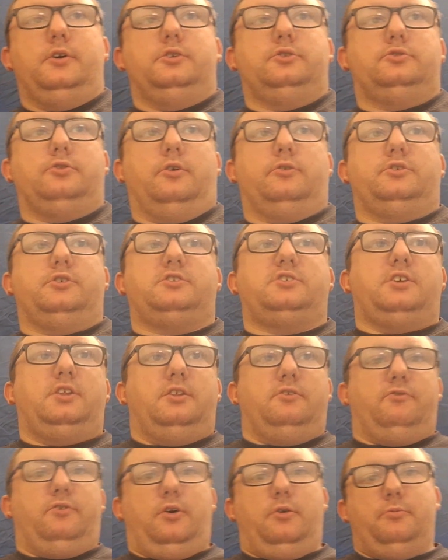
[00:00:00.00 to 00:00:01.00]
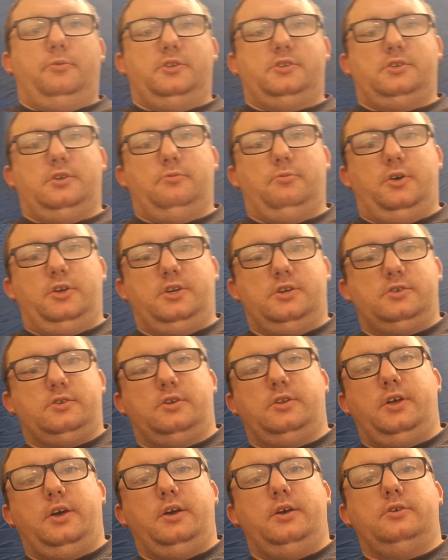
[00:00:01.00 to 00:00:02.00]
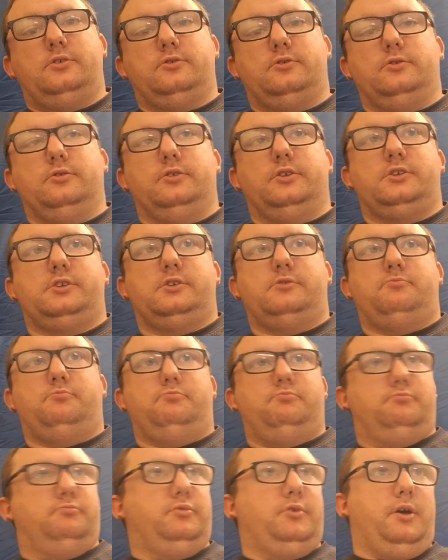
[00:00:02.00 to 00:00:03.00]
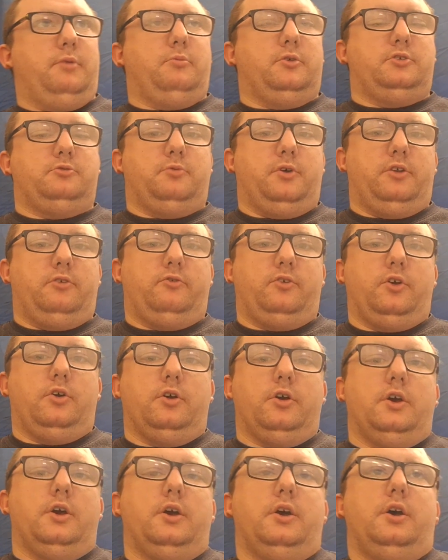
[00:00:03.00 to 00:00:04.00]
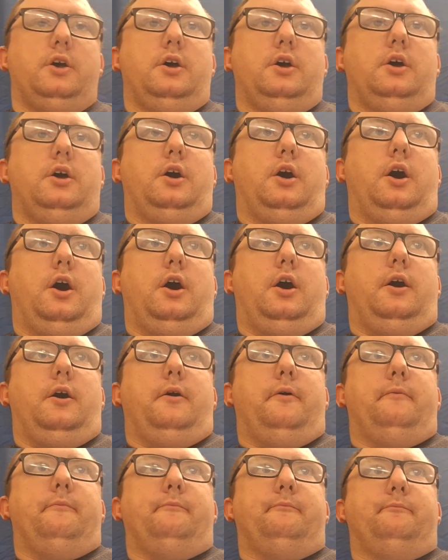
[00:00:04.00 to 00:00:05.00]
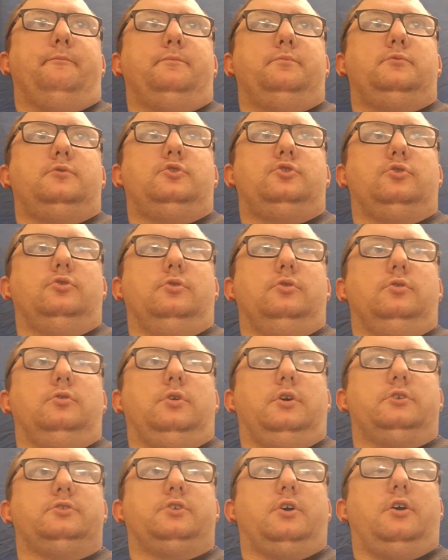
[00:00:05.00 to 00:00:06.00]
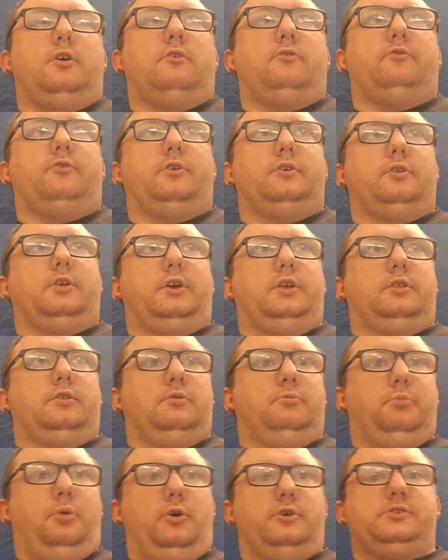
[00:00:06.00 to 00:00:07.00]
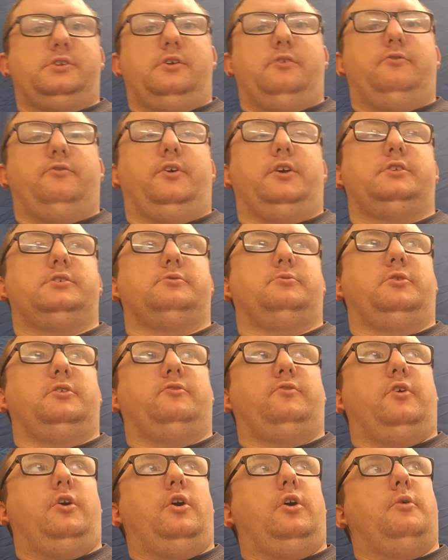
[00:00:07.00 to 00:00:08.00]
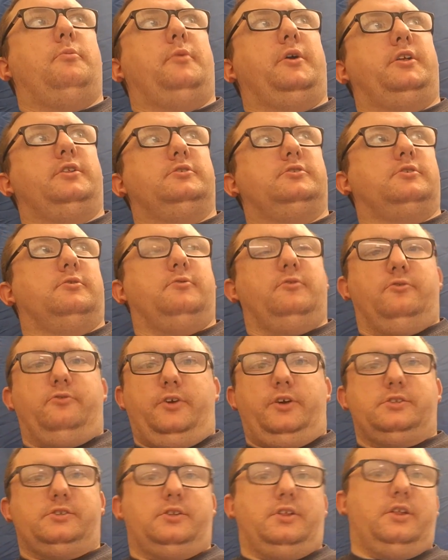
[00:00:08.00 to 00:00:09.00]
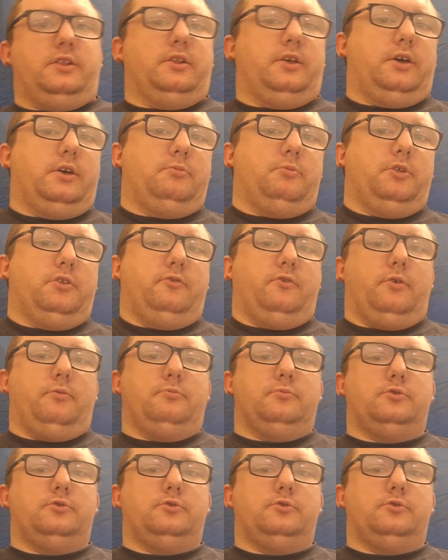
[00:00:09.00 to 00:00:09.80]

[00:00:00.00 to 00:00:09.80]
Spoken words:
So I just seen the film in the cinema yesterday, so this is pretty much my review. So I'll start off with like the positive things about the film and some of the things I didn't like about the film.